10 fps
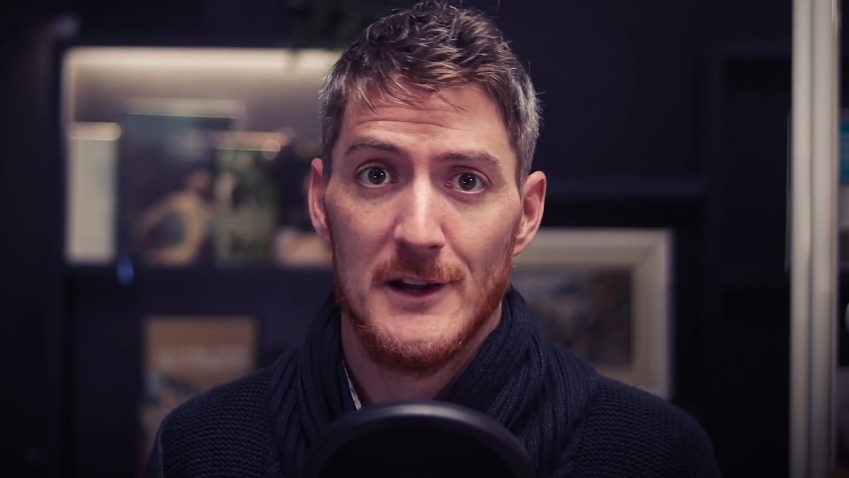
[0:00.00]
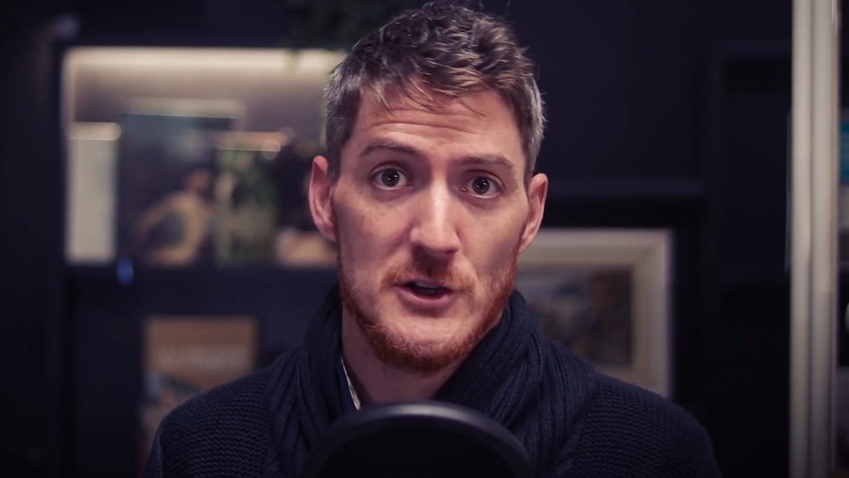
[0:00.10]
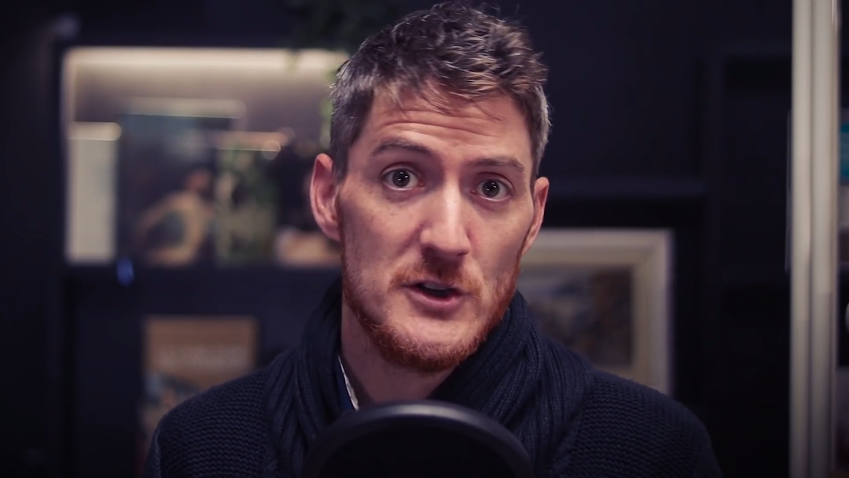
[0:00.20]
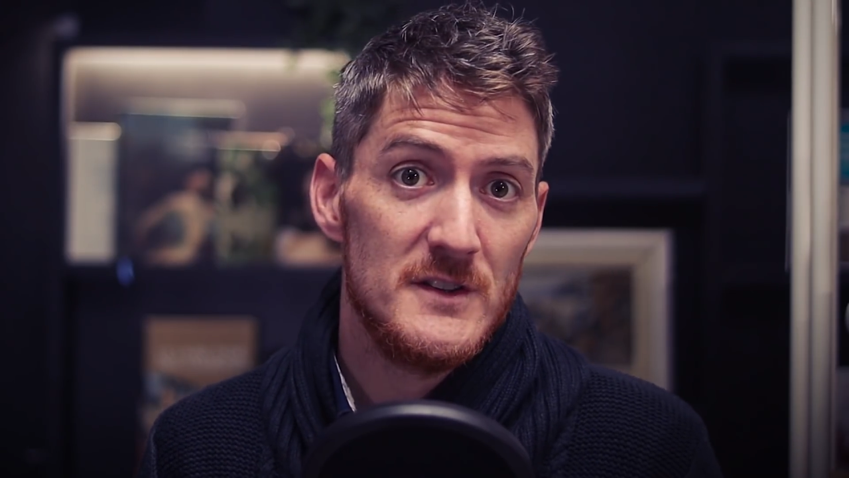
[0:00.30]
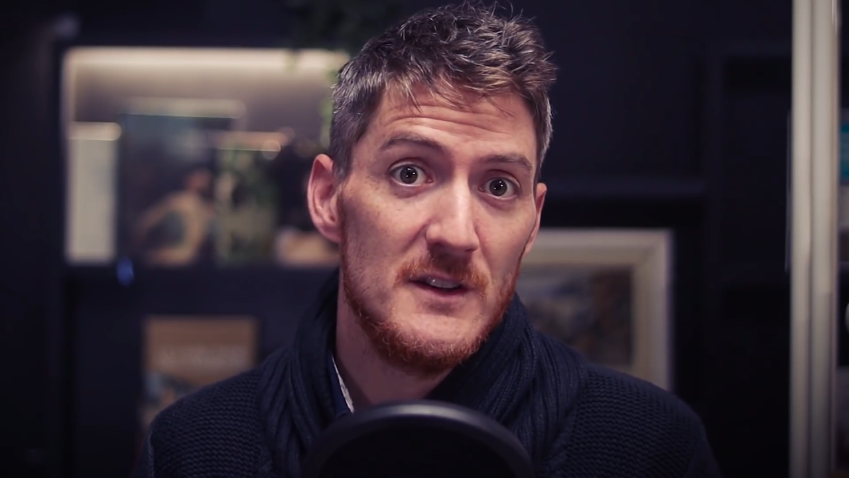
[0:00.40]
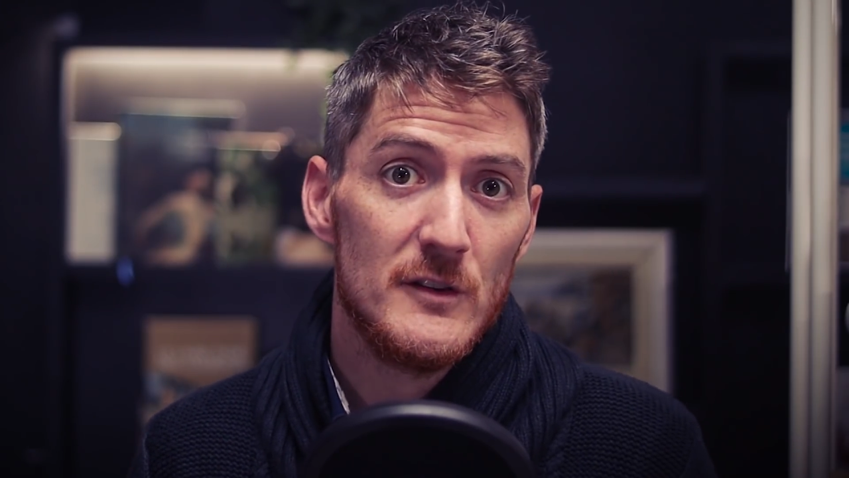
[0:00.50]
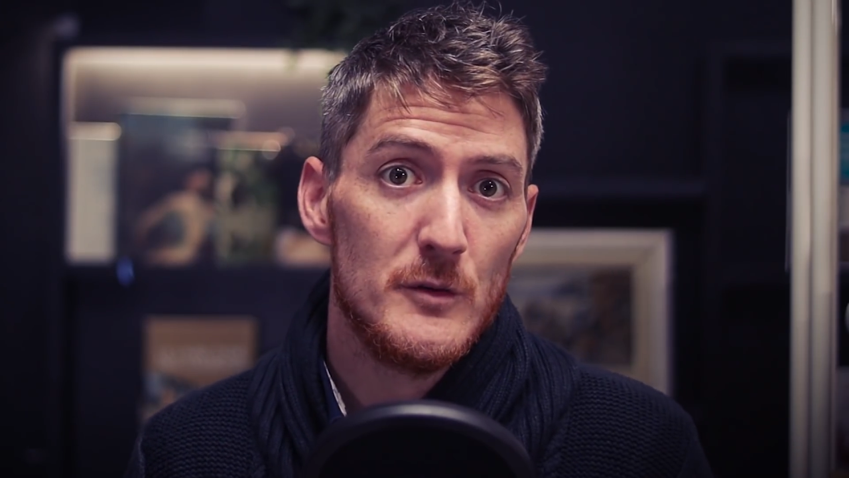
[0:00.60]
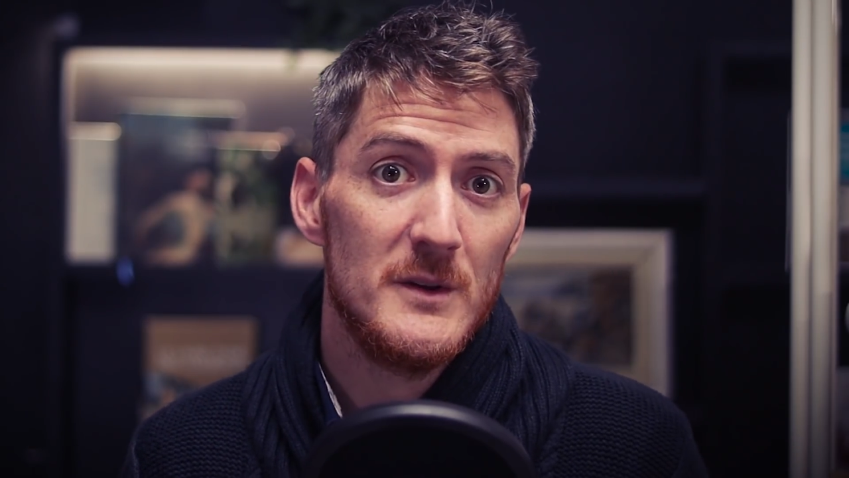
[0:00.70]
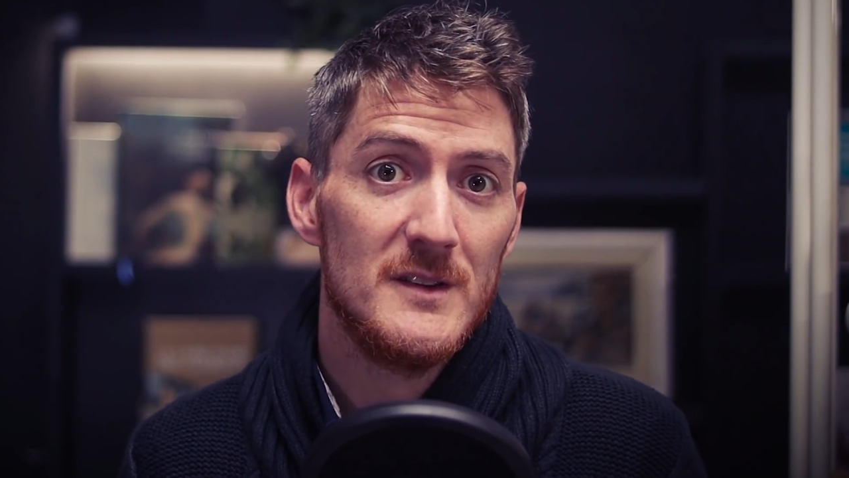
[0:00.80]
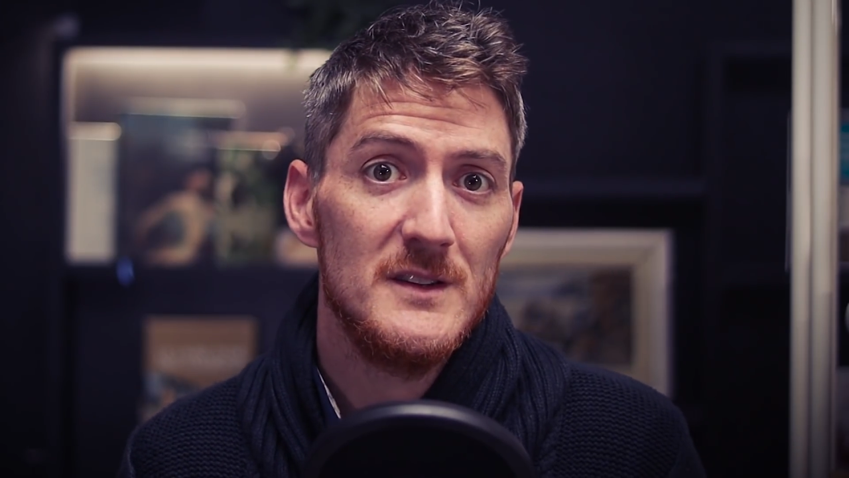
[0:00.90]
It just needs
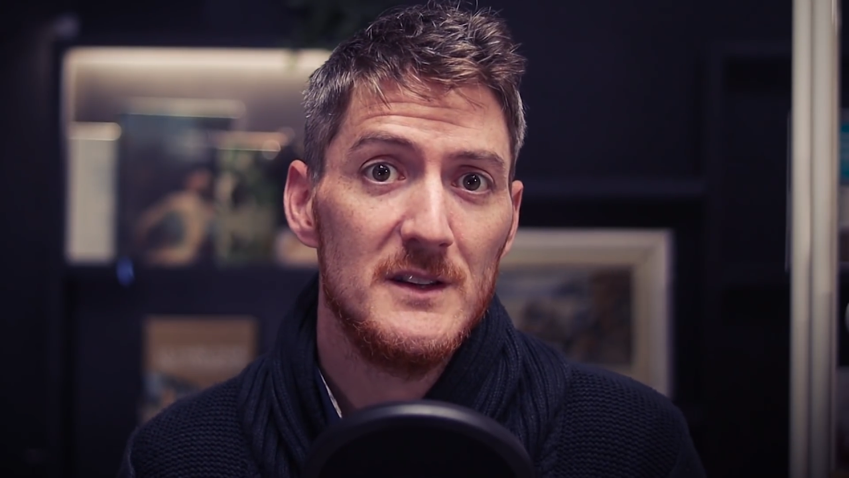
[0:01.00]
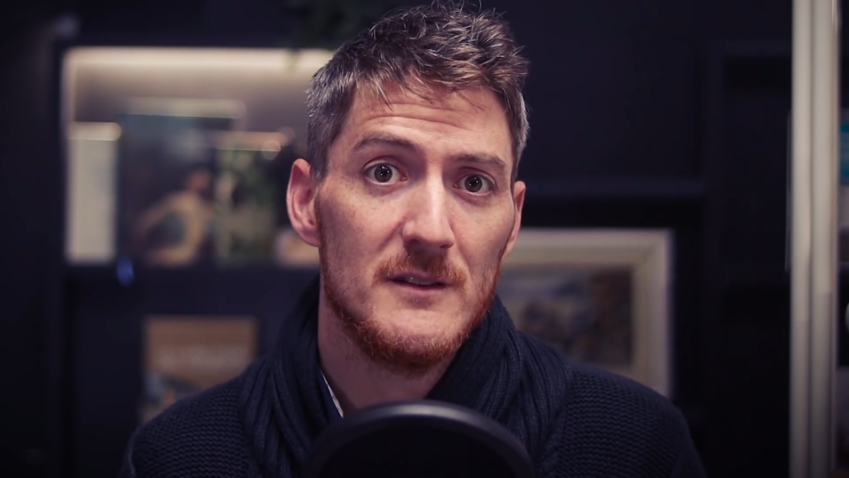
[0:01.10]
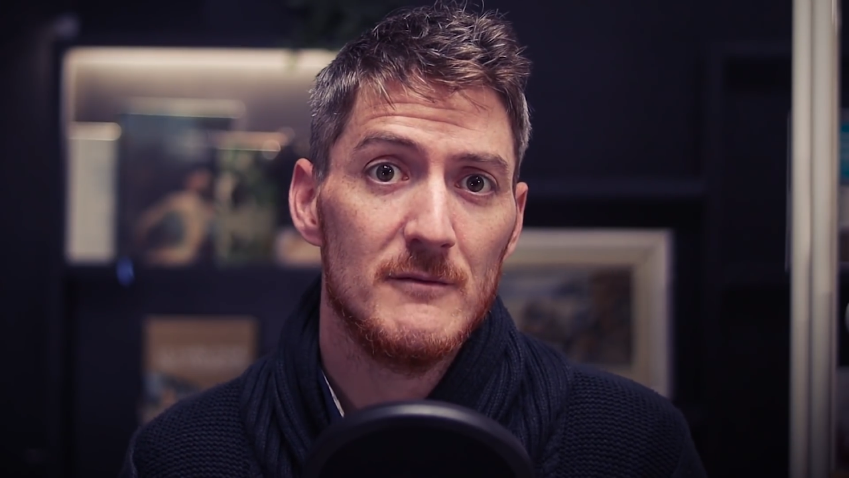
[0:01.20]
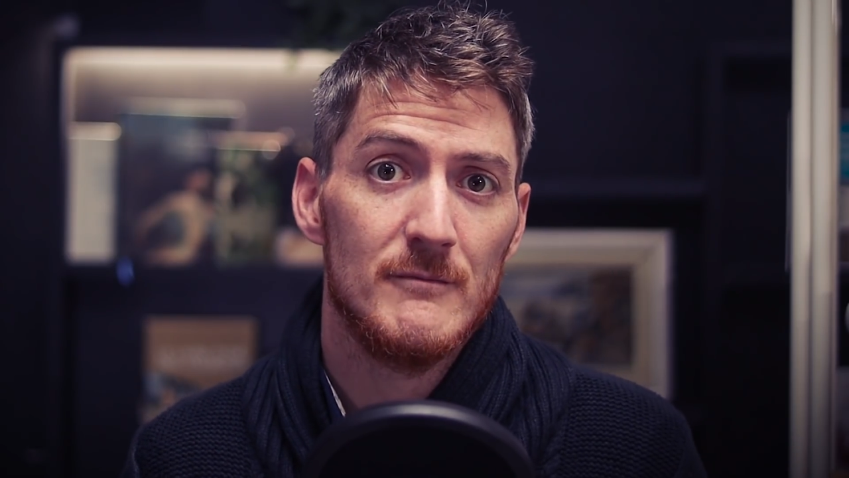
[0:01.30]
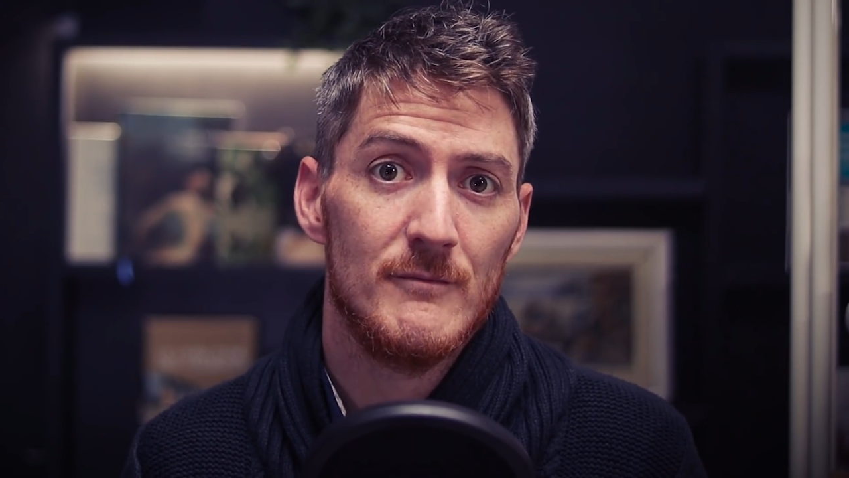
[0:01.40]
to be seen.